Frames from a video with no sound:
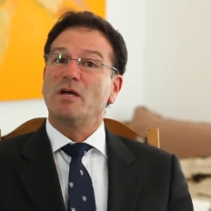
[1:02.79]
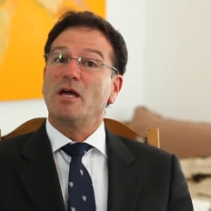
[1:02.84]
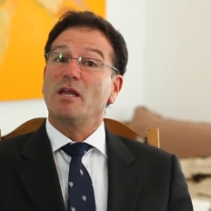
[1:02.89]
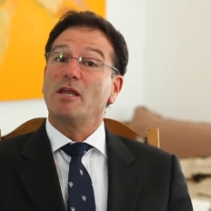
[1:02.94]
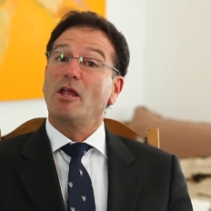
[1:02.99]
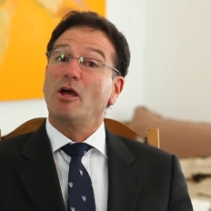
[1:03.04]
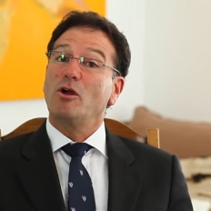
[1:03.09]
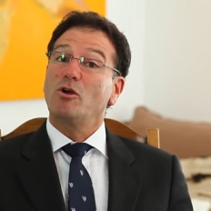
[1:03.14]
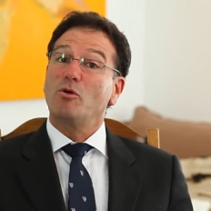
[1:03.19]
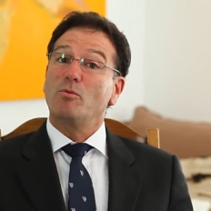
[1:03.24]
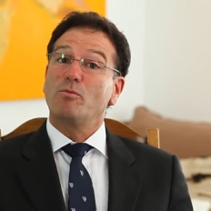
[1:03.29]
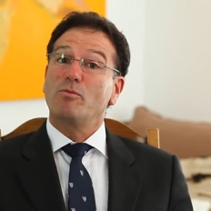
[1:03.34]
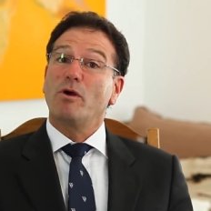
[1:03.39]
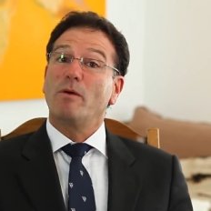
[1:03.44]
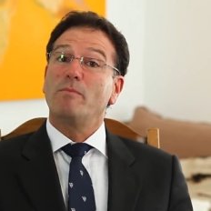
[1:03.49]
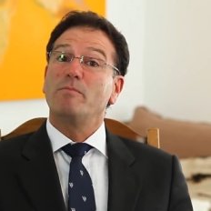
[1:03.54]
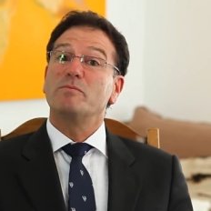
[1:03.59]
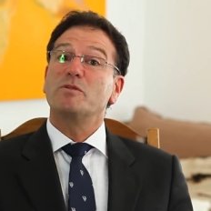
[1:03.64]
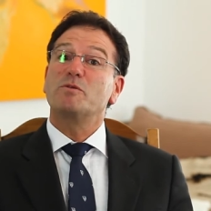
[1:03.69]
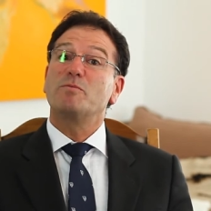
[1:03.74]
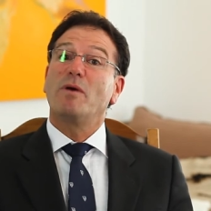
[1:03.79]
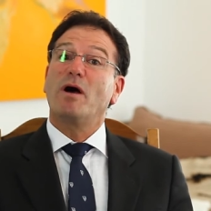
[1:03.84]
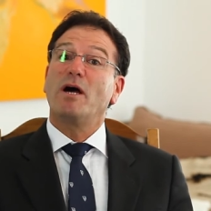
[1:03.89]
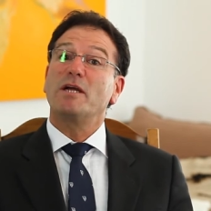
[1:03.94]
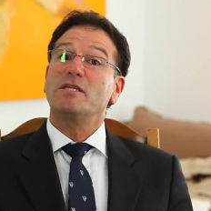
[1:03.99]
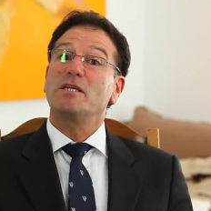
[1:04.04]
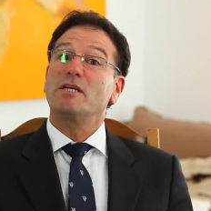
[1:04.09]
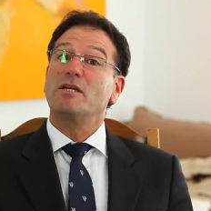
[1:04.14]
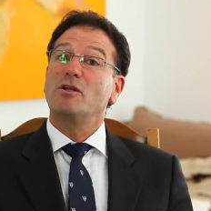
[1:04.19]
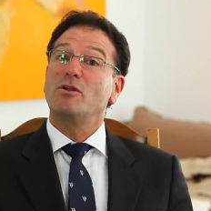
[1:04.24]
Local problems might
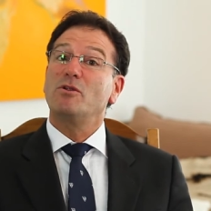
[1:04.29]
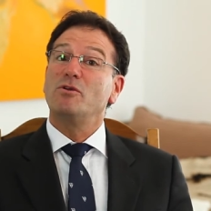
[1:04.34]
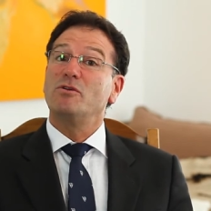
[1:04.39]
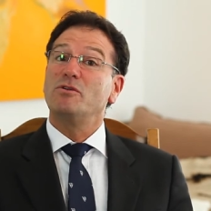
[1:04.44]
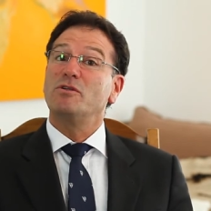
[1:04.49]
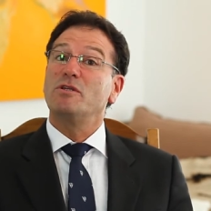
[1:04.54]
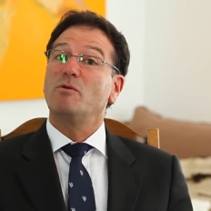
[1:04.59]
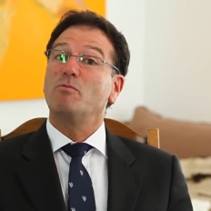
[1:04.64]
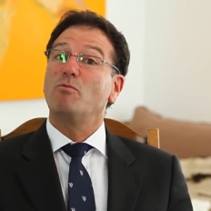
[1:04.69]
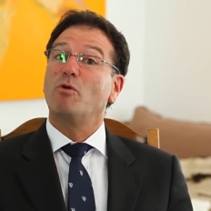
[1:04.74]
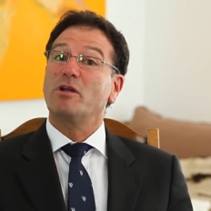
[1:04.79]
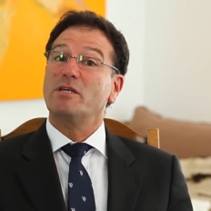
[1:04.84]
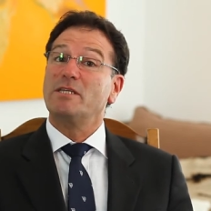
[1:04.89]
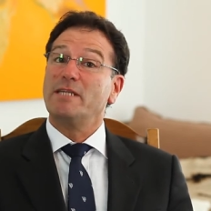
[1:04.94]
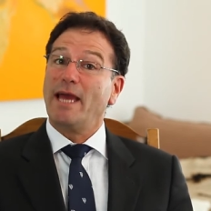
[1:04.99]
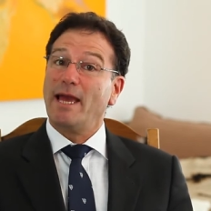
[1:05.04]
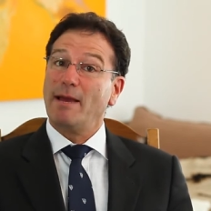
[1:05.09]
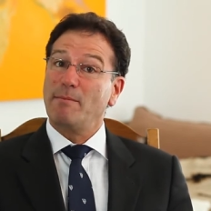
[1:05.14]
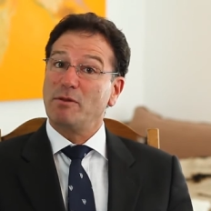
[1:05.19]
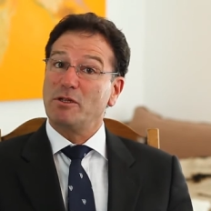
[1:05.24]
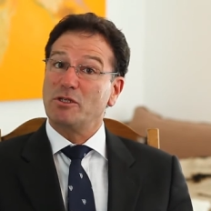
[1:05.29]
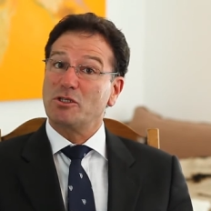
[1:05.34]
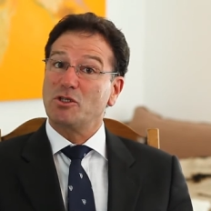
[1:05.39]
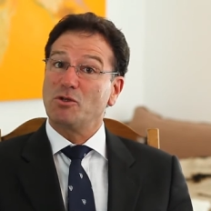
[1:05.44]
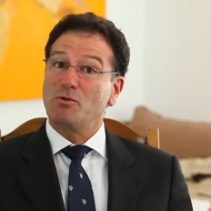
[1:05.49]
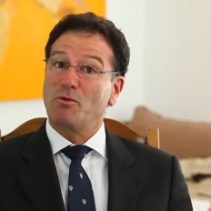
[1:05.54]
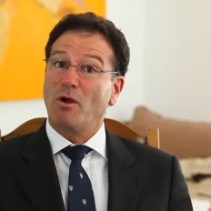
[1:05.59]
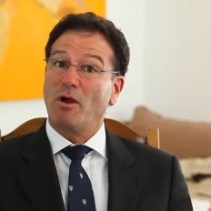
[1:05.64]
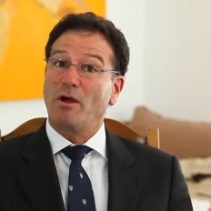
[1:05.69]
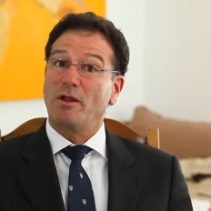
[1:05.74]
include what tablets
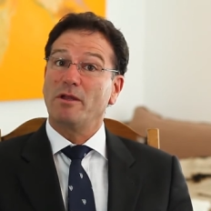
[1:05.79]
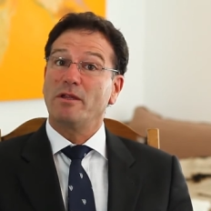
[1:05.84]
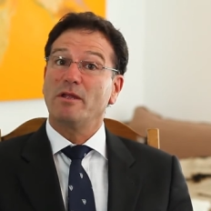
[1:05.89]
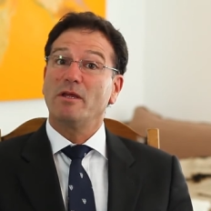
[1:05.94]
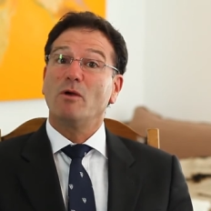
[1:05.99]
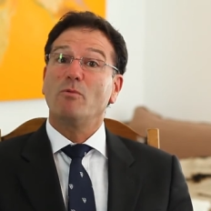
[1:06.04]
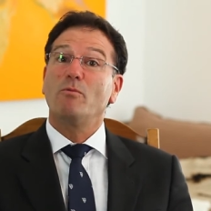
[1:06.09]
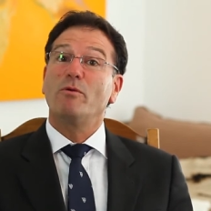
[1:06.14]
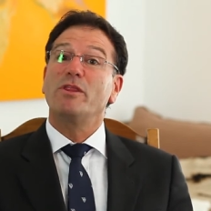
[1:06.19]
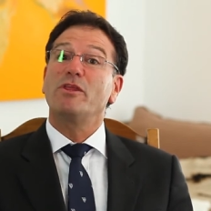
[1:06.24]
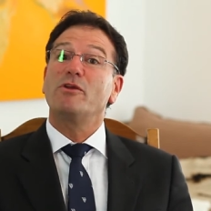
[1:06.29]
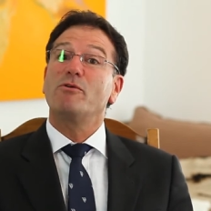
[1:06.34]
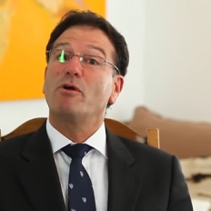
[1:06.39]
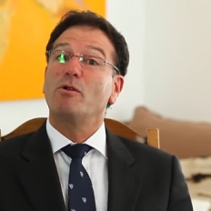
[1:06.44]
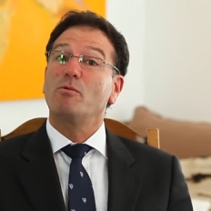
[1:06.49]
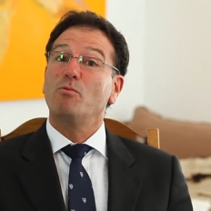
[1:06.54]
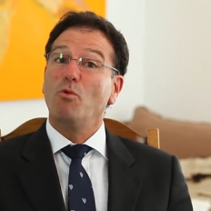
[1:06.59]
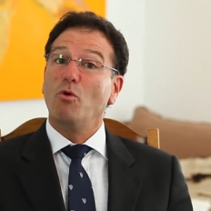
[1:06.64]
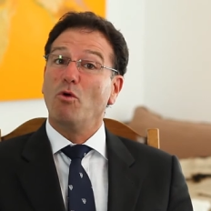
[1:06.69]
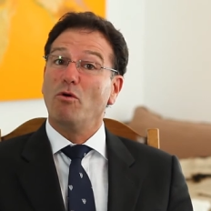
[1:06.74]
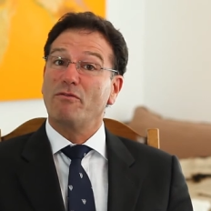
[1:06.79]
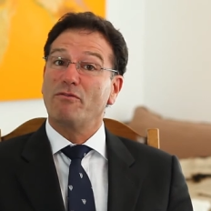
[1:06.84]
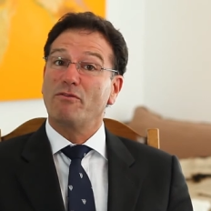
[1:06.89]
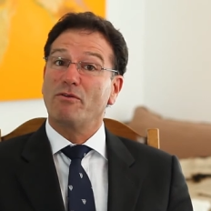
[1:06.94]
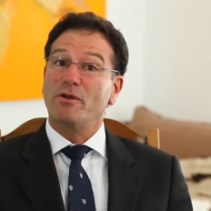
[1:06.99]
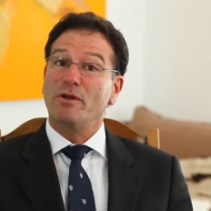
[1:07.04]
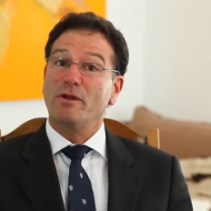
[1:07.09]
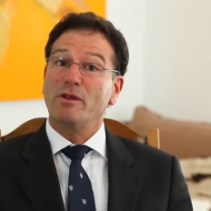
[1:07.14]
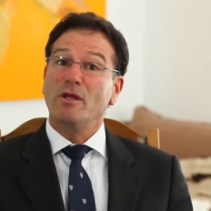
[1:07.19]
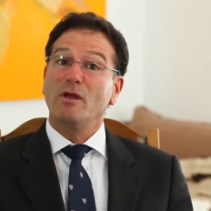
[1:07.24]
you're on, whether you're on
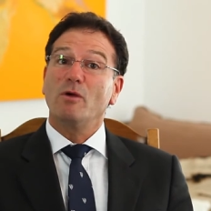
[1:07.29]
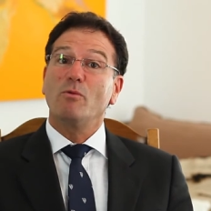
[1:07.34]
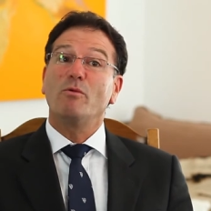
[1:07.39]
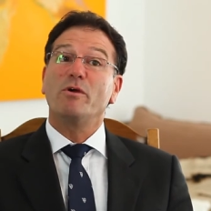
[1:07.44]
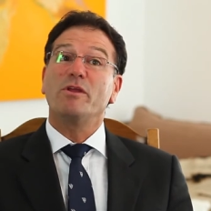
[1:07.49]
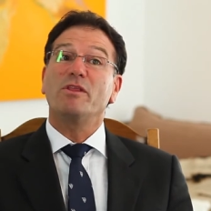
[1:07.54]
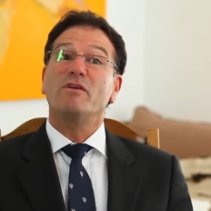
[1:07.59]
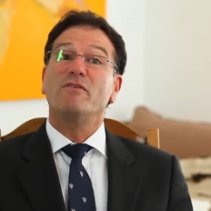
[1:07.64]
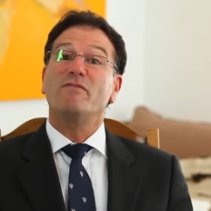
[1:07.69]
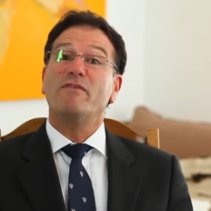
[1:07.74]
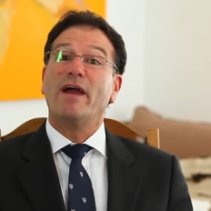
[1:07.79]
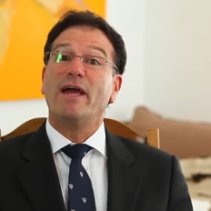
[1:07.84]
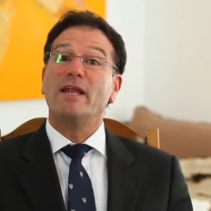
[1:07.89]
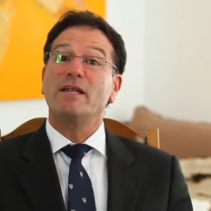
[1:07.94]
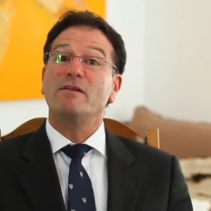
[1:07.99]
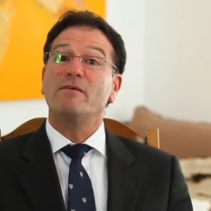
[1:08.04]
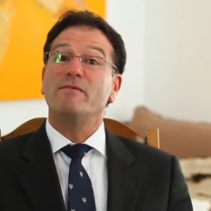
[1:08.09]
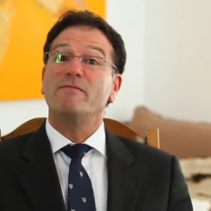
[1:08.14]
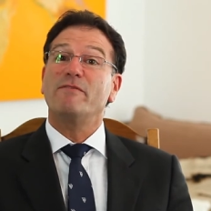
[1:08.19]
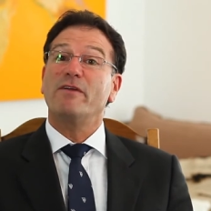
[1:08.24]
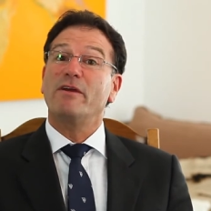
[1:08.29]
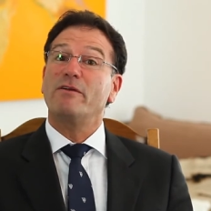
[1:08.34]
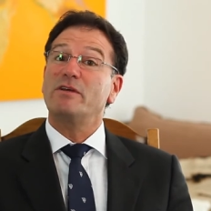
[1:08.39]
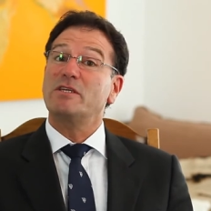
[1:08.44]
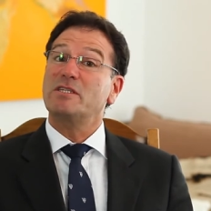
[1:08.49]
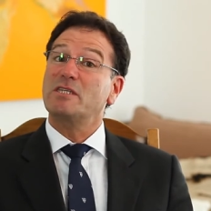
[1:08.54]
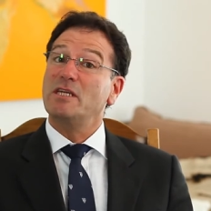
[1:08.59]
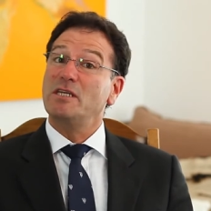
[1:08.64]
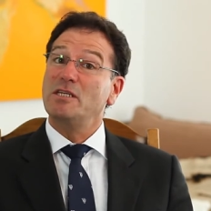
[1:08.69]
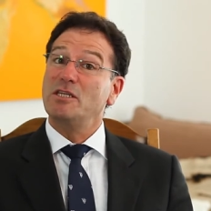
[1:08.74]
warfarin, whether you've had various
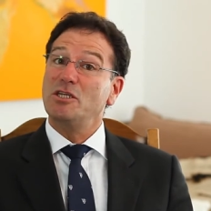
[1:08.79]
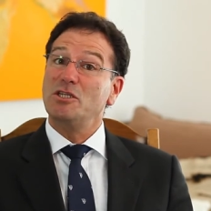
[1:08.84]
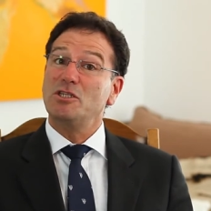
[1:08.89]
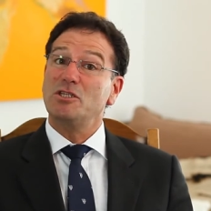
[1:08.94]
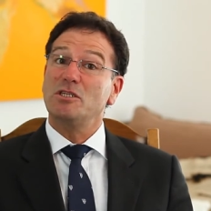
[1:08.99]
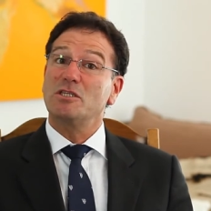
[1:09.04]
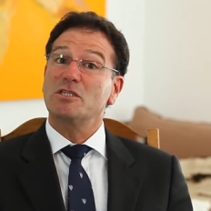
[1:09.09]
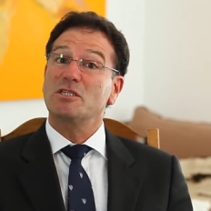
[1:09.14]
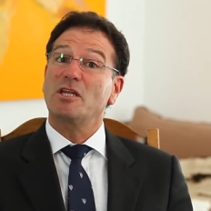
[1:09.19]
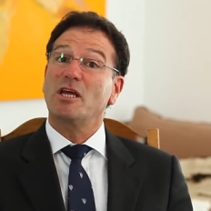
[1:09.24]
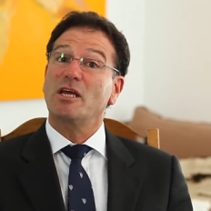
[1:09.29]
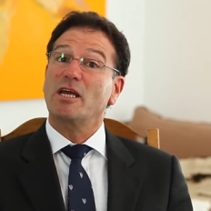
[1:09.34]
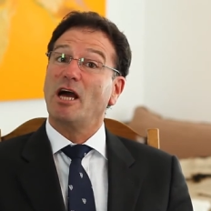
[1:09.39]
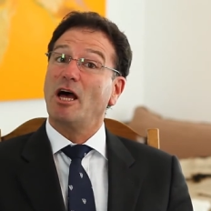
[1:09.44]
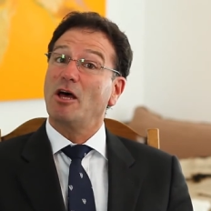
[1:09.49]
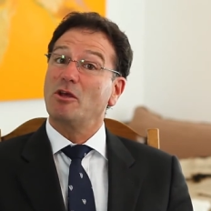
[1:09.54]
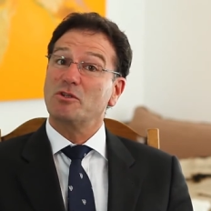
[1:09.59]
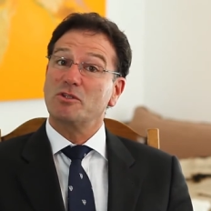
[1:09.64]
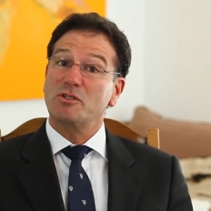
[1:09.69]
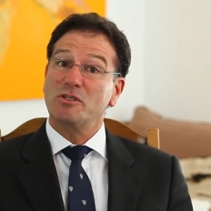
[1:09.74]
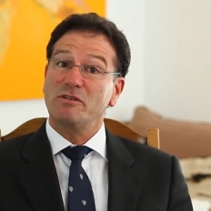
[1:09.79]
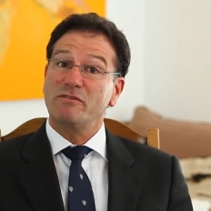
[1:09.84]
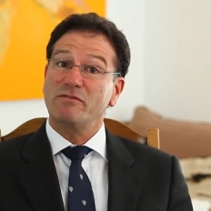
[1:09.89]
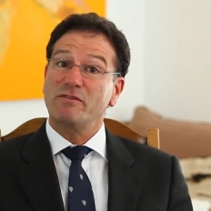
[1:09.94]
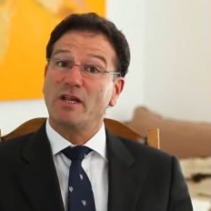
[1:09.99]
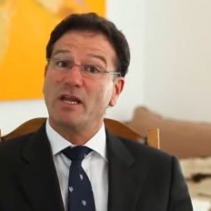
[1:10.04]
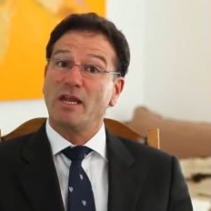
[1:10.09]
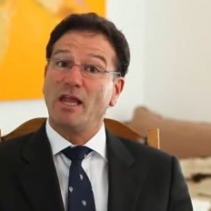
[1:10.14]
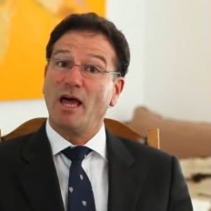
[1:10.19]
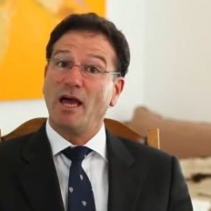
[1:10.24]
conditions like ulcerative
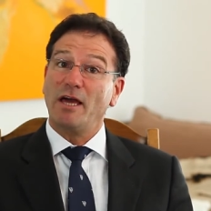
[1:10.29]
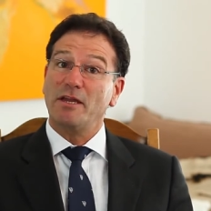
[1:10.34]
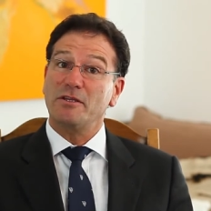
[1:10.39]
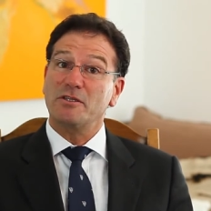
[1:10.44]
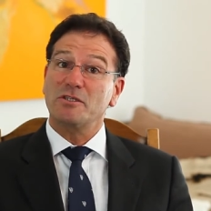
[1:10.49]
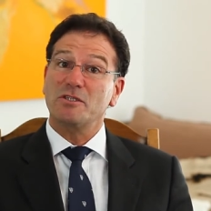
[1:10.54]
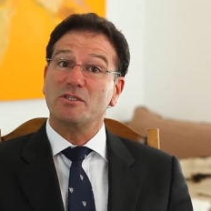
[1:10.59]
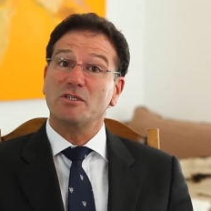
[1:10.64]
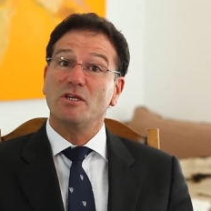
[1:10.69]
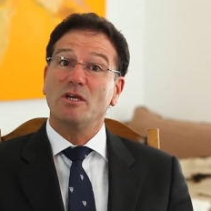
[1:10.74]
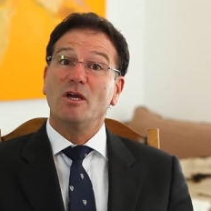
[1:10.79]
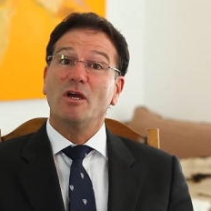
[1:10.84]
colitis,